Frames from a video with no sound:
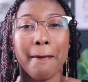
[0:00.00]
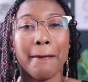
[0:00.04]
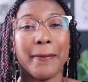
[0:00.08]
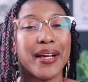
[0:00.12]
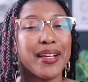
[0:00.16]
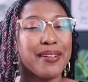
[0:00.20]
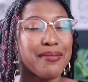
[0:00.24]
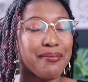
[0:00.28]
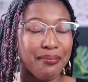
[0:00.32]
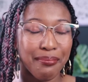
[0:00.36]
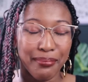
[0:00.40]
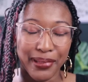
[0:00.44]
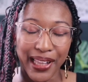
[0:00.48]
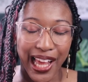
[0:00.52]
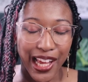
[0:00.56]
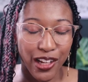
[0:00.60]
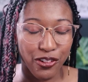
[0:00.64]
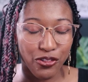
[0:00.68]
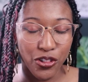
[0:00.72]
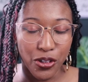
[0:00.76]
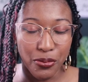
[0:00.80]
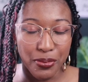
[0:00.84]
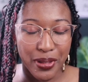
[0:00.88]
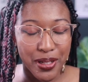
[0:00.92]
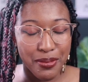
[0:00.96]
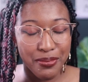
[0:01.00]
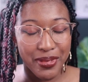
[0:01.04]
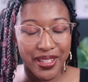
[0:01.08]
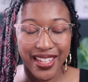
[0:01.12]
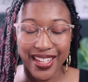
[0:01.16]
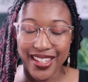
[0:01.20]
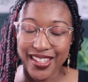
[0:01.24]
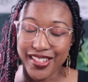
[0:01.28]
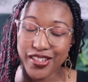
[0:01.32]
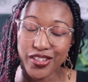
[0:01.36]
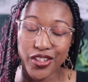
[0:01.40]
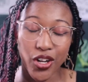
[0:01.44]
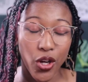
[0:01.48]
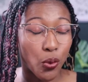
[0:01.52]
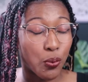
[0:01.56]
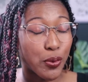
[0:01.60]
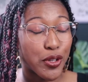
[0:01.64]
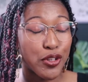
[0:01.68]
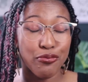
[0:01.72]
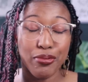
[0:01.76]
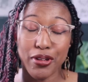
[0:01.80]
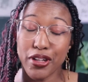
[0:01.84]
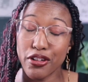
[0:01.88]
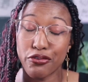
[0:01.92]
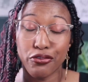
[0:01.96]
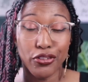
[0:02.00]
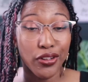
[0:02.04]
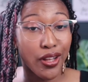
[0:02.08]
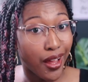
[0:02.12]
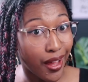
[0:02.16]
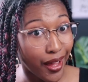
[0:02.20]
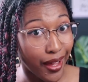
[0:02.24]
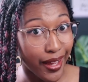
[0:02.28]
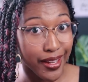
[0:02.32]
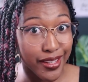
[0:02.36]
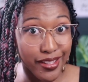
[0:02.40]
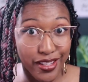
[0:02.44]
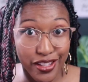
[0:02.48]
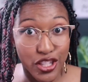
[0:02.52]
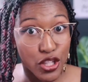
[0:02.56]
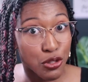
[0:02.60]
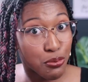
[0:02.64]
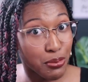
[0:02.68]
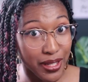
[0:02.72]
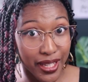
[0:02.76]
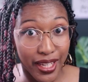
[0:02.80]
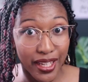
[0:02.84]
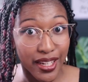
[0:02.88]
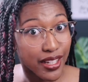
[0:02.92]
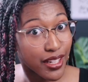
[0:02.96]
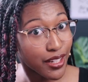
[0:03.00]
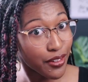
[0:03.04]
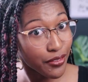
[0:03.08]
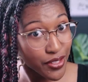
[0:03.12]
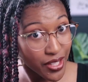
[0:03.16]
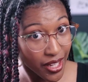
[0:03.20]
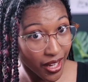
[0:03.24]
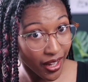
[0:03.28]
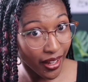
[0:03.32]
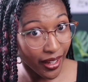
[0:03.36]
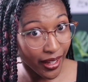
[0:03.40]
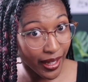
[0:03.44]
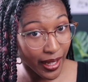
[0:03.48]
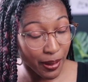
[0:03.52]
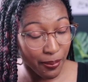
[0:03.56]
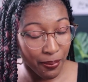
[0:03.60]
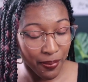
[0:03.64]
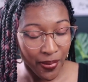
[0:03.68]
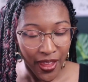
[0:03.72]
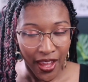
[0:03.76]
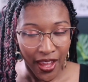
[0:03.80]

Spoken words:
But Black women, because you know, we've been fly since the beginning of time,